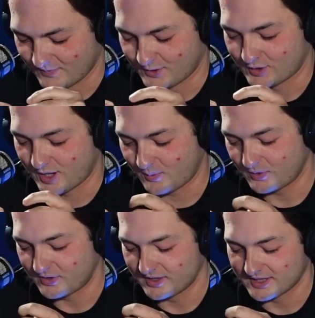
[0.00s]
there's a couple
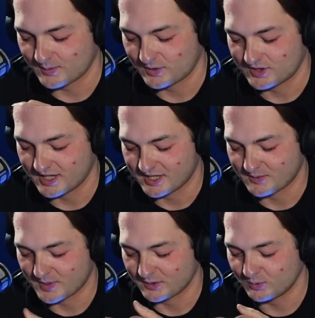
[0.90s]
of things I would
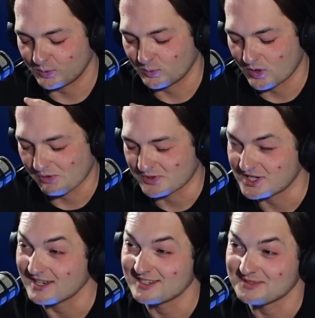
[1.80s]
change, but I don't know what I would
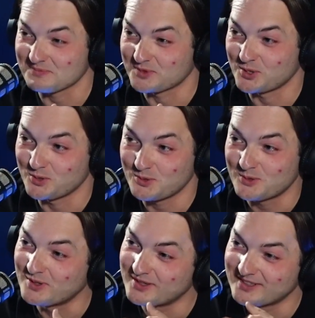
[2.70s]
change them
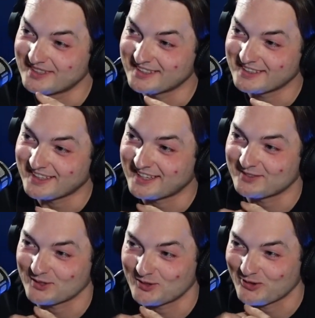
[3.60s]
to. I
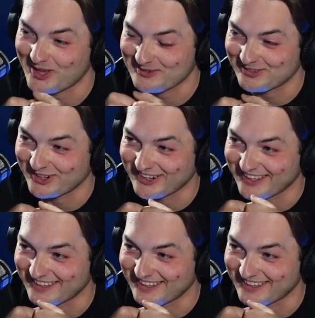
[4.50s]
haven't got that far yet.